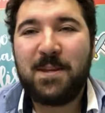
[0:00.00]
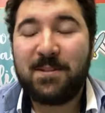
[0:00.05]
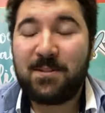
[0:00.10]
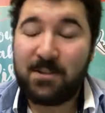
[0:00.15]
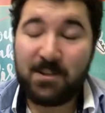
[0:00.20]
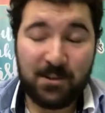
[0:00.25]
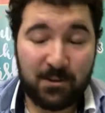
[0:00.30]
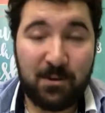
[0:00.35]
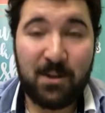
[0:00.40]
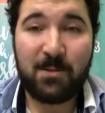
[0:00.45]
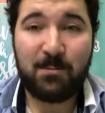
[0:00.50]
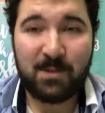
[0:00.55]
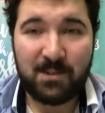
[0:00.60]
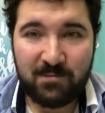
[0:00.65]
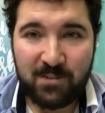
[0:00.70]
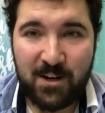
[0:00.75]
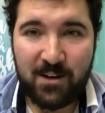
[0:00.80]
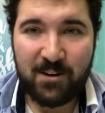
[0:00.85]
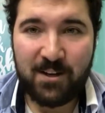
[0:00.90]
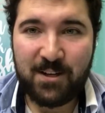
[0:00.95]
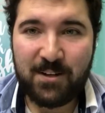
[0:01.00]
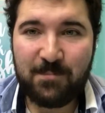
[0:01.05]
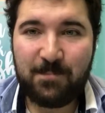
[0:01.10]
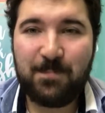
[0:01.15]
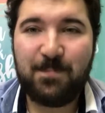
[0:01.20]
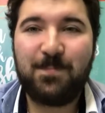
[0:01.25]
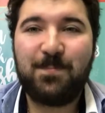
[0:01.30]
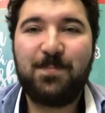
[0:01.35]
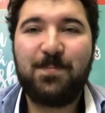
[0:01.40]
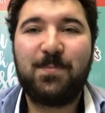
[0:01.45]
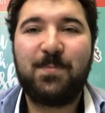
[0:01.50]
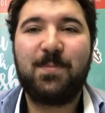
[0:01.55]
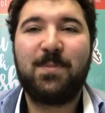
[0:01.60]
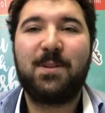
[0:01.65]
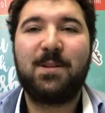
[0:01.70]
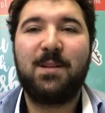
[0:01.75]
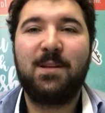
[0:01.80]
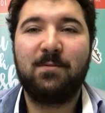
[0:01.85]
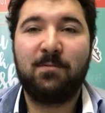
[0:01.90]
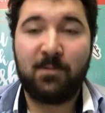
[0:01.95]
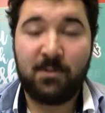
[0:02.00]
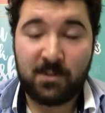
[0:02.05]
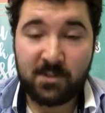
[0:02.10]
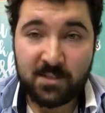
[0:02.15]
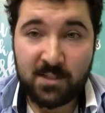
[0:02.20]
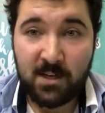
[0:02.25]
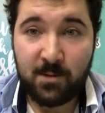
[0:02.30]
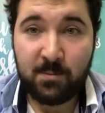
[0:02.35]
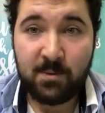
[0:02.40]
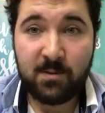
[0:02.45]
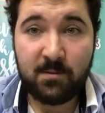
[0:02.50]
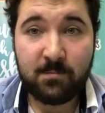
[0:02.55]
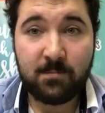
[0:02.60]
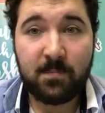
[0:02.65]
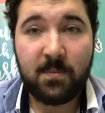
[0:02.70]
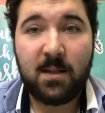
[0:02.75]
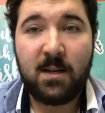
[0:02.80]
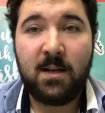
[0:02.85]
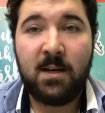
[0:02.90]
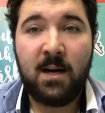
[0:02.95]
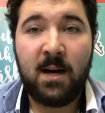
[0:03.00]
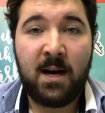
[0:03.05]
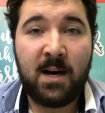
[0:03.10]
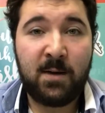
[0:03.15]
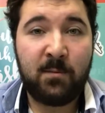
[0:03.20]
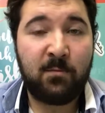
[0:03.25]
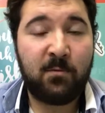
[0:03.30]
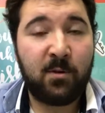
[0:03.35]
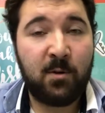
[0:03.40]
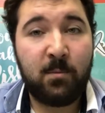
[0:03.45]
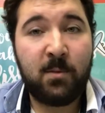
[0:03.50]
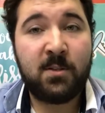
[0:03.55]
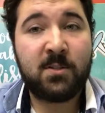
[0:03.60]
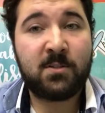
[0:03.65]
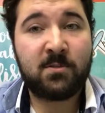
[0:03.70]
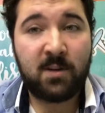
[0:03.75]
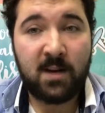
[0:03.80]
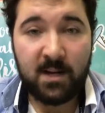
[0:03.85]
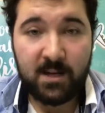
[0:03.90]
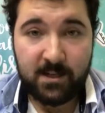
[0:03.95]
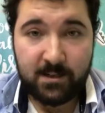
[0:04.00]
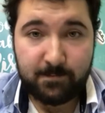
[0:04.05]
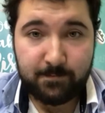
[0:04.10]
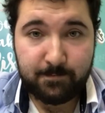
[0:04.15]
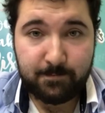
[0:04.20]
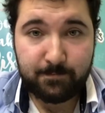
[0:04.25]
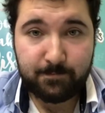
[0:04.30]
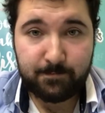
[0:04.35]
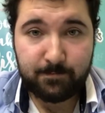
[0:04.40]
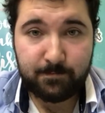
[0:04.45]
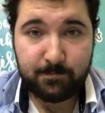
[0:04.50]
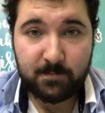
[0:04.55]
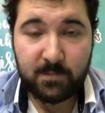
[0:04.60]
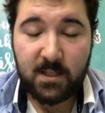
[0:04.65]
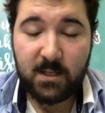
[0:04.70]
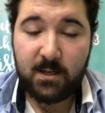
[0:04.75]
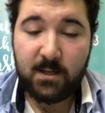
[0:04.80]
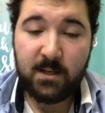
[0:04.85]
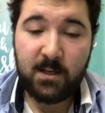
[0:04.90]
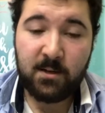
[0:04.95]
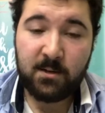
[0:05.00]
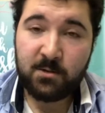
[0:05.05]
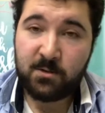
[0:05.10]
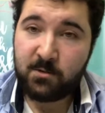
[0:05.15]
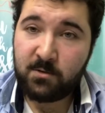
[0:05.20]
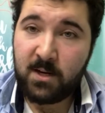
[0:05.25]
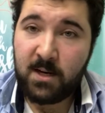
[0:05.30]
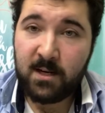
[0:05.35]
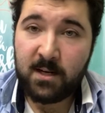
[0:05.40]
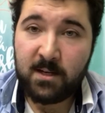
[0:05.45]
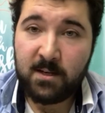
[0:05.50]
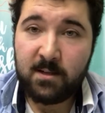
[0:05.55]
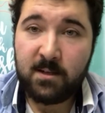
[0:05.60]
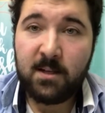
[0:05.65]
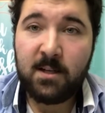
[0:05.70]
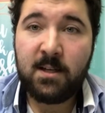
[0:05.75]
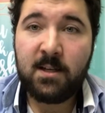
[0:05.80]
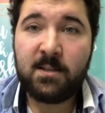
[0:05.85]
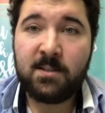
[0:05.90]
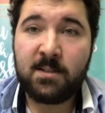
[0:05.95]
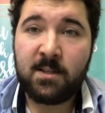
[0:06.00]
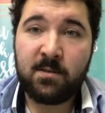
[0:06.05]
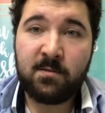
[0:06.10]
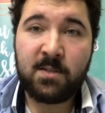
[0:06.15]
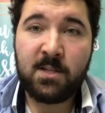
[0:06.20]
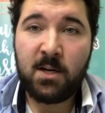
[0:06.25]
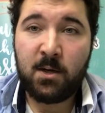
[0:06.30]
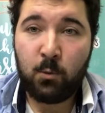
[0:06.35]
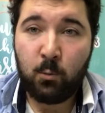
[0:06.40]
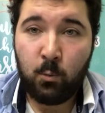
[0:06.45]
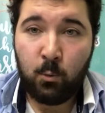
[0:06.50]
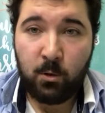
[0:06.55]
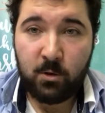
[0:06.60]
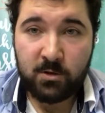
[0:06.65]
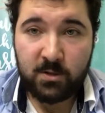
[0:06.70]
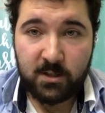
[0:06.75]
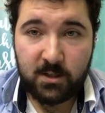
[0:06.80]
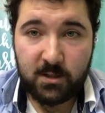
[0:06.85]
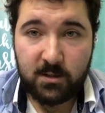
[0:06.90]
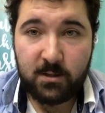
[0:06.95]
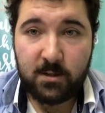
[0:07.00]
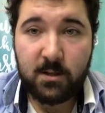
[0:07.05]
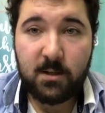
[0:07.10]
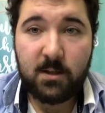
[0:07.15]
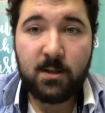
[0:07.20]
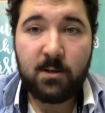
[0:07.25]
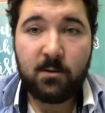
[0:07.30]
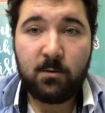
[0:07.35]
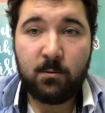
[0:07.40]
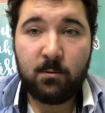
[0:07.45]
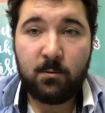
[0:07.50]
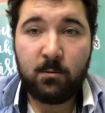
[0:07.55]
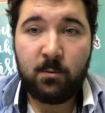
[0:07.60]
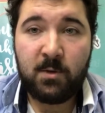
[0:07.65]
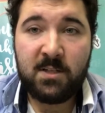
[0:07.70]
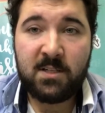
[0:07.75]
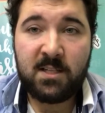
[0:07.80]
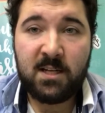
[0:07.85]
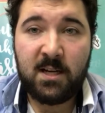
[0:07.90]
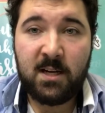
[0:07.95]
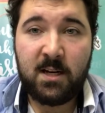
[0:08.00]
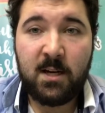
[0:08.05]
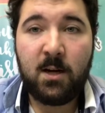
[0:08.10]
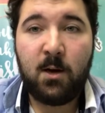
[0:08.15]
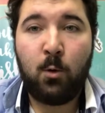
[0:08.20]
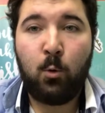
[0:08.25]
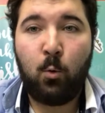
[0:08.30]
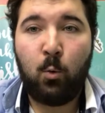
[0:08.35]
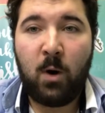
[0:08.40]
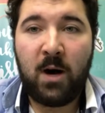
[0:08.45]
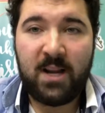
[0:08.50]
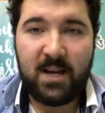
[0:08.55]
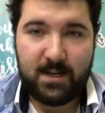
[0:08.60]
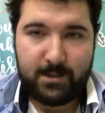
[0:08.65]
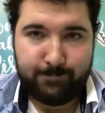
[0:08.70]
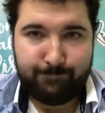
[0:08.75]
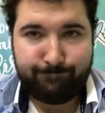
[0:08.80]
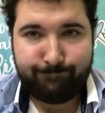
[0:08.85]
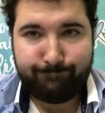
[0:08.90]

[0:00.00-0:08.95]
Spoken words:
Incredibly varied. For example, I am from Australia. In Australia, instead of saying water, we say water.